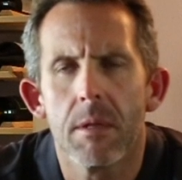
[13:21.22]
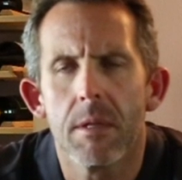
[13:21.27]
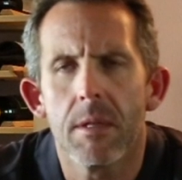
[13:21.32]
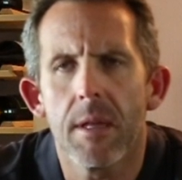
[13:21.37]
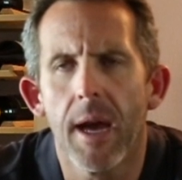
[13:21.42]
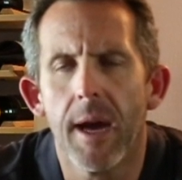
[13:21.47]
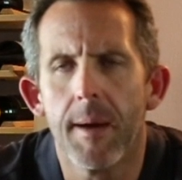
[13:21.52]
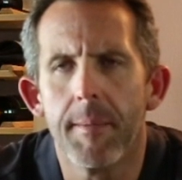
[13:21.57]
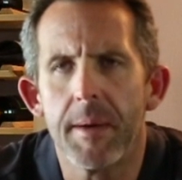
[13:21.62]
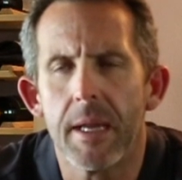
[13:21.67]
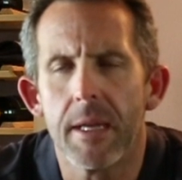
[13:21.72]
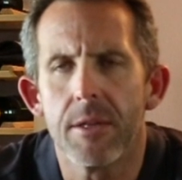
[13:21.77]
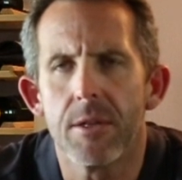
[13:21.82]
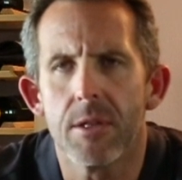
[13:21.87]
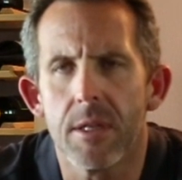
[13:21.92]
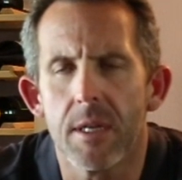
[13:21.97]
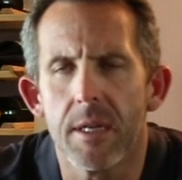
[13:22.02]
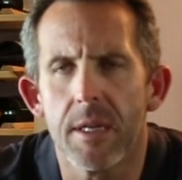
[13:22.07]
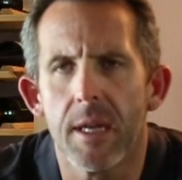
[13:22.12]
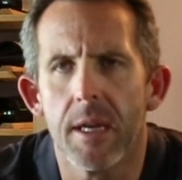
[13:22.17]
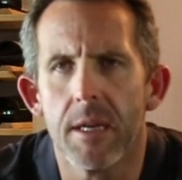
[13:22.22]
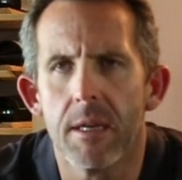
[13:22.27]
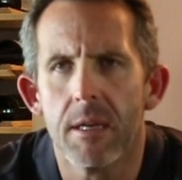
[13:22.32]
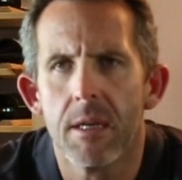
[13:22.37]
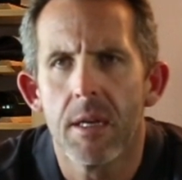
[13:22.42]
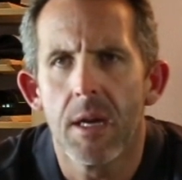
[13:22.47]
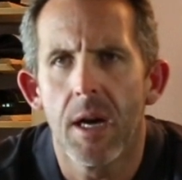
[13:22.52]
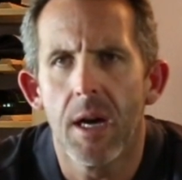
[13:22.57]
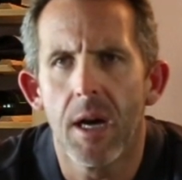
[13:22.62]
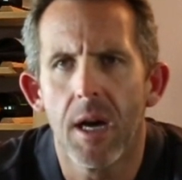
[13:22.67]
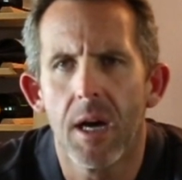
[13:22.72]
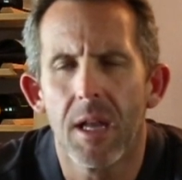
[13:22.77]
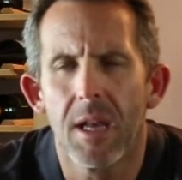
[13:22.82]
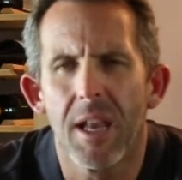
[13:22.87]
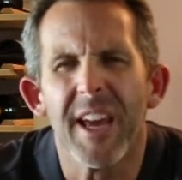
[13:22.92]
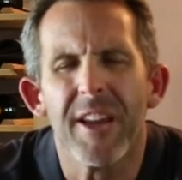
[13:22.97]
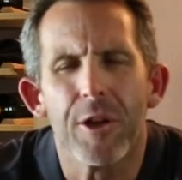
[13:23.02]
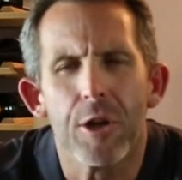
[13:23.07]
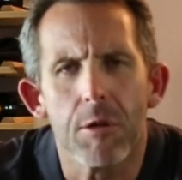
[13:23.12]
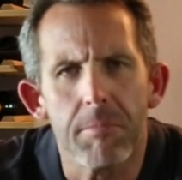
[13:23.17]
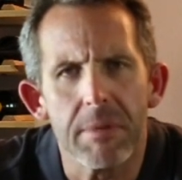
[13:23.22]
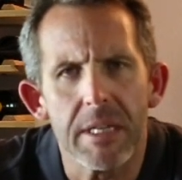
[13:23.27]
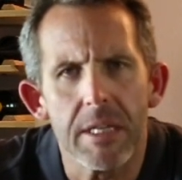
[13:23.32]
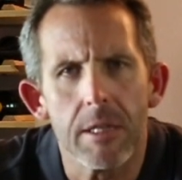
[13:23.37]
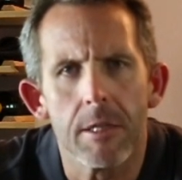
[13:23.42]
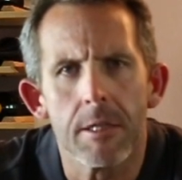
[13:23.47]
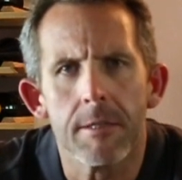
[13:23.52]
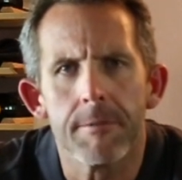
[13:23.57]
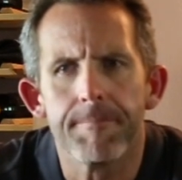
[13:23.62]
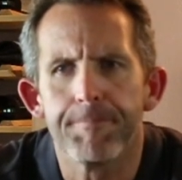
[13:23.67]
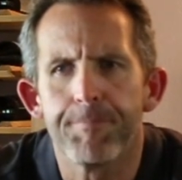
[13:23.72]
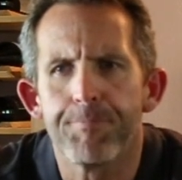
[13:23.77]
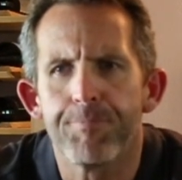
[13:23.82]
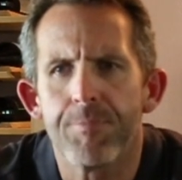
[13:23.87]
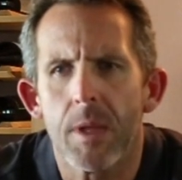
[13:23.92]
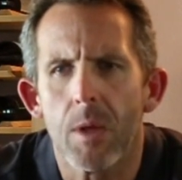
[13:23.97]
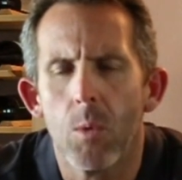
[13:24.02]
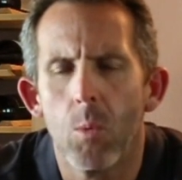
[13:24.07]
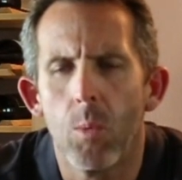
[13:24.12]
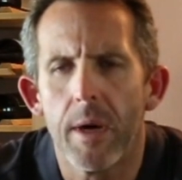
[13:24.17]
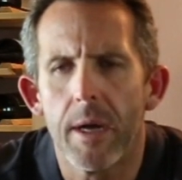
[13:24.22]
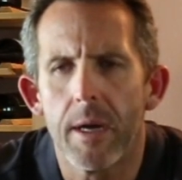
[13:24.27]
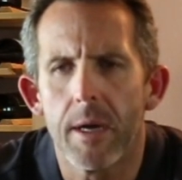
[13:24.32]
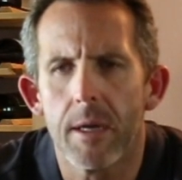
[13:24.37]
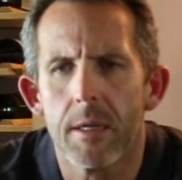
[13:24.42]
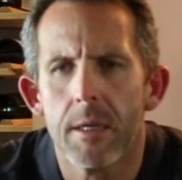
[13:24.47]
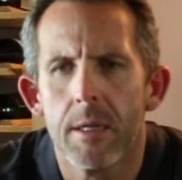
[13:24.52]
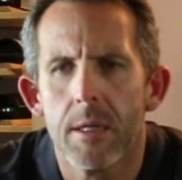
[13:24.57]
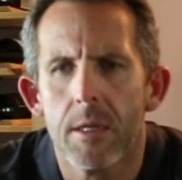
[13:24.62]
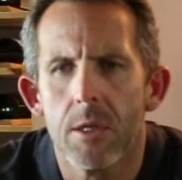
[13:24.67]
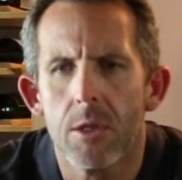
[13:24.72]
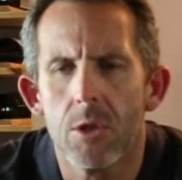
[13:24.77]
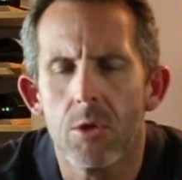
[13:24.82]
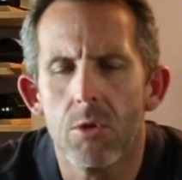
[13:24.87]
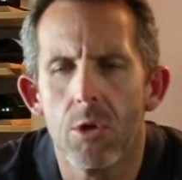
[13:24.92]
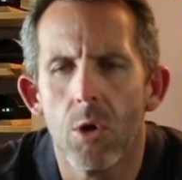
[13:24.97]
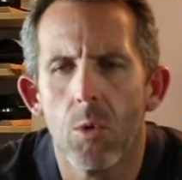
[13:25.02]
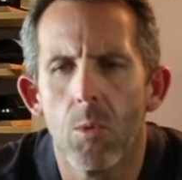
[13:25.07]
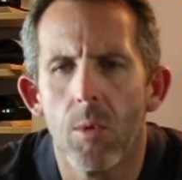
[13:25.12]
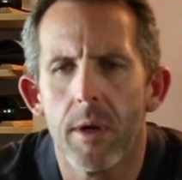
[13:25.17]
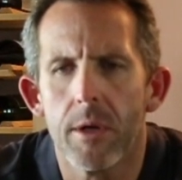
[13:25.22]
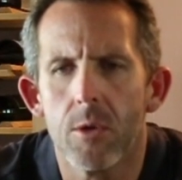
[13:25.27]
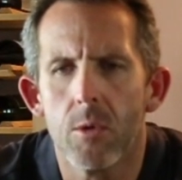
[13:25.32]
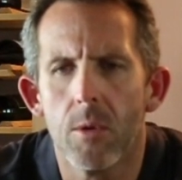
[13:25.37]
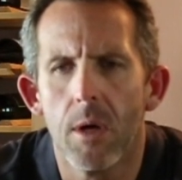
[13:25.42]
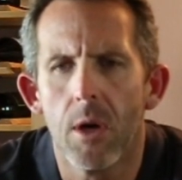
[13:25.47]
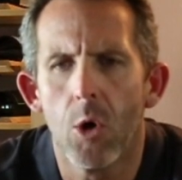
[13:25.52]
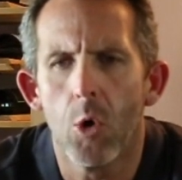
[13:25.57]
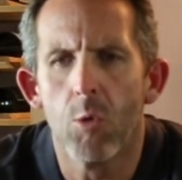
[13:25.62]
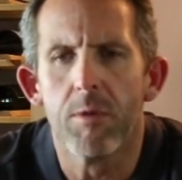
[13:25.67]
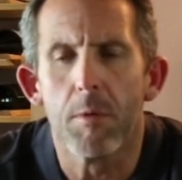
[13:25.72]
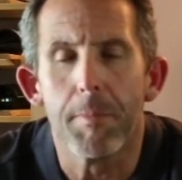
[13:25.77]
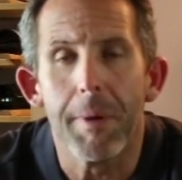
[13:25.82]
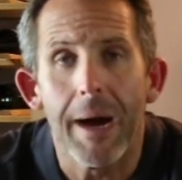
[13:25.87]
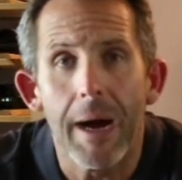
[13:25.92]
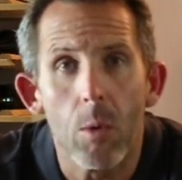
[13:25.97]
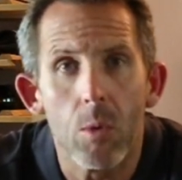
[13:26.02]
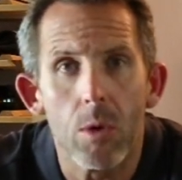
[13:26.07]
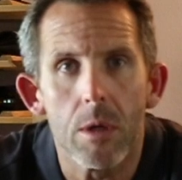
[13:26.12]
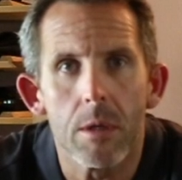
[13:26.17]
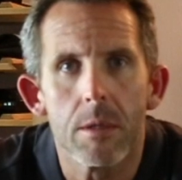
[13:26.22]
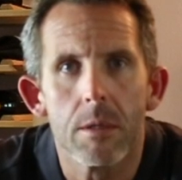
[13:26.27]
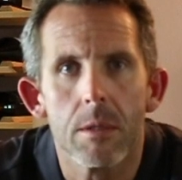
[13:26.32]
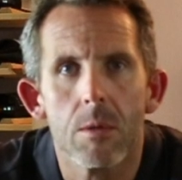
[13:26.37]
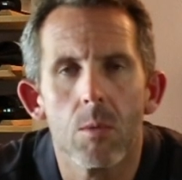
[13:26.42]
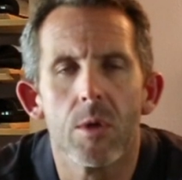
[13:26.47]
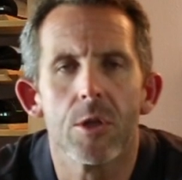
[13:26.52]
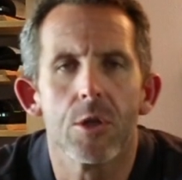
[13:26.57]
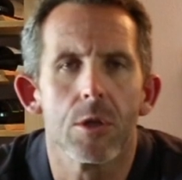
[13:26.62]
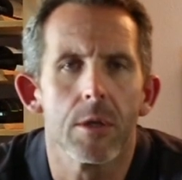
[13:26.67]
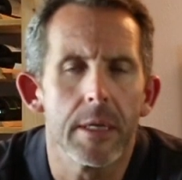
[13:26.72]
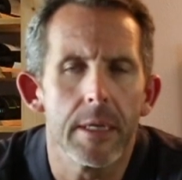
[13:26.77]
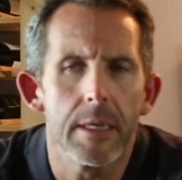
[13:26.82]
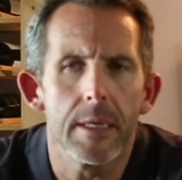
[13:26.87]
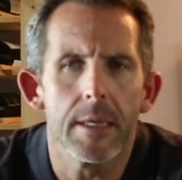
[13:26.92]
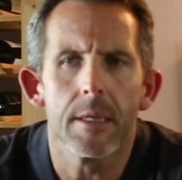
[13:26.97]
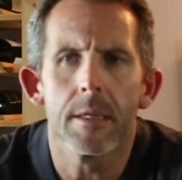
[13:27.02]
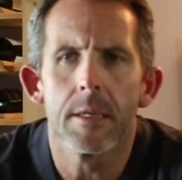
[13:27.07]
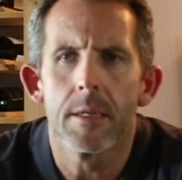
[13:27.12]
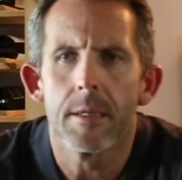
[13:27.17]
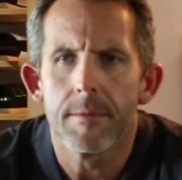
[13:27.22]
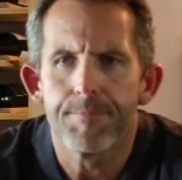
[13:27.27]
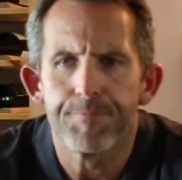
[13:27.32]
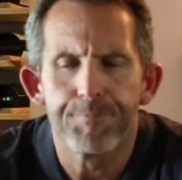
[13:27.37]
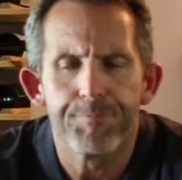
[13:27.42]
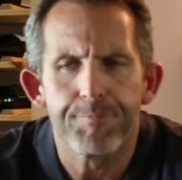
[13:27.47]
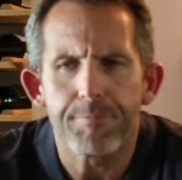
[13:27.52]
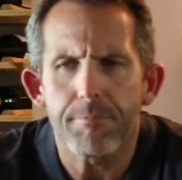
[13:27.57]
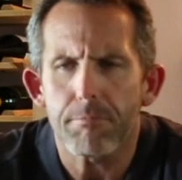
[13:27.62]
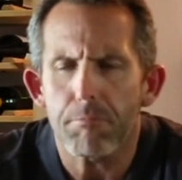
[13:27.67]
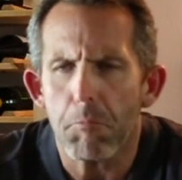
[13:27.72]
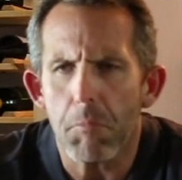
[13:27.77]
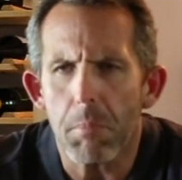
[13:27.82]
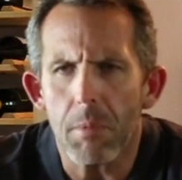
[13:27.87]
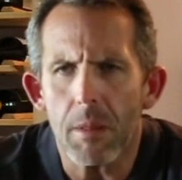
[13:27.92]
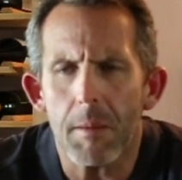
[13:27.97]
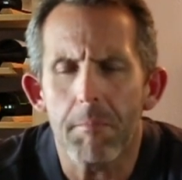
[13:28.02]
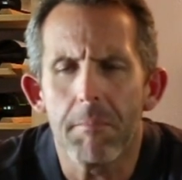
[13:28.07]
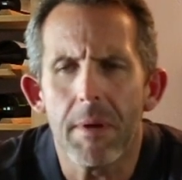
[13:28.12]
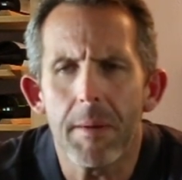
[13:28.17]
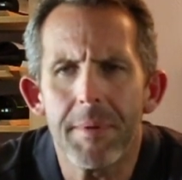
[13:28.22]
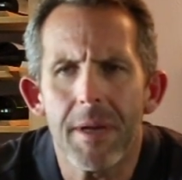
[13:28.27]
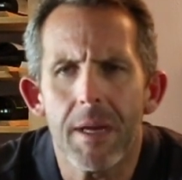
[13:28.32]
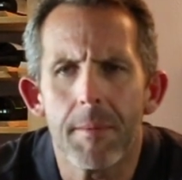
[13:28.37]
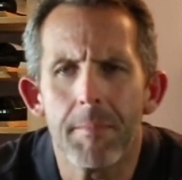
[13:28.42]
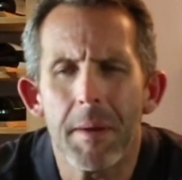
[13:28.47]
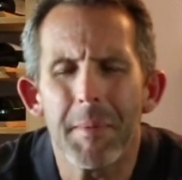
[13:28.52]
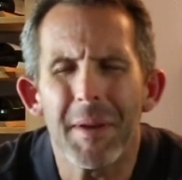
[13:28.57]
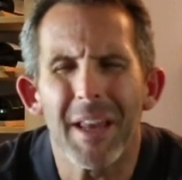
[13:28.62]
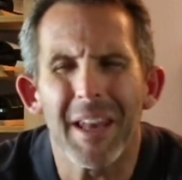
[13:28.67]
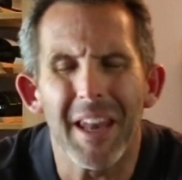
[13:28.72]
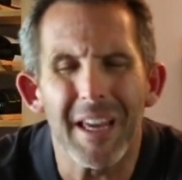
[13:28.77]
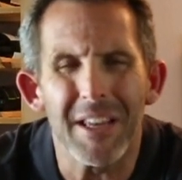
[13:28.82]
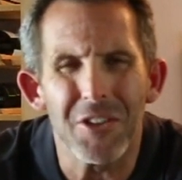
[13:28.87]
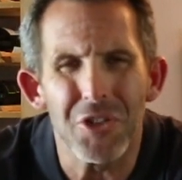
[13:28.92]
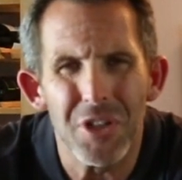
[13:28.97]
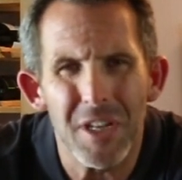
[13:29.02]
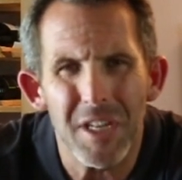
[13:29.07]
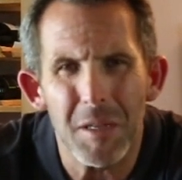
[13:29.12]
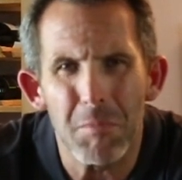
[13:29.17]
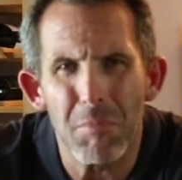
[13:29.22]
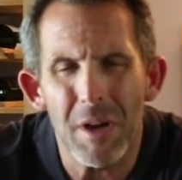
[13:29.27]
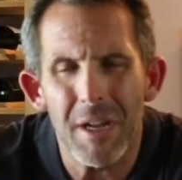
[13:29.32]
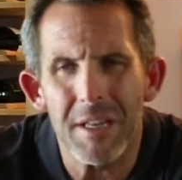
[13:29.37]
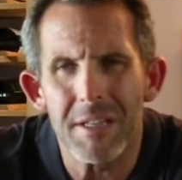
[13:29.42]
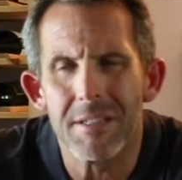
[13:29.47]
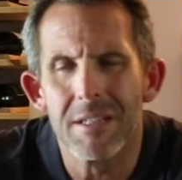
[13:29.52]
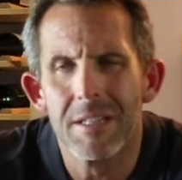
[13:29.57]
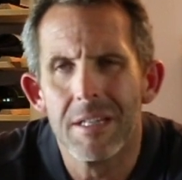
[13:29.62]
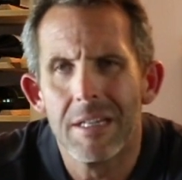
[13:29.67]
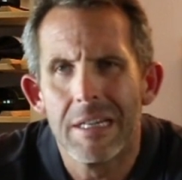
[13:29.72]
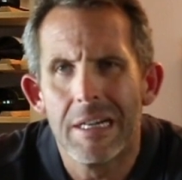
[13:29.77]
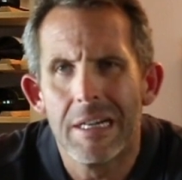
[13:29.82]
Yeah, I mean, again, a lighter meal where you don't want to overpower what you're eating. Maybe a light chicken breast.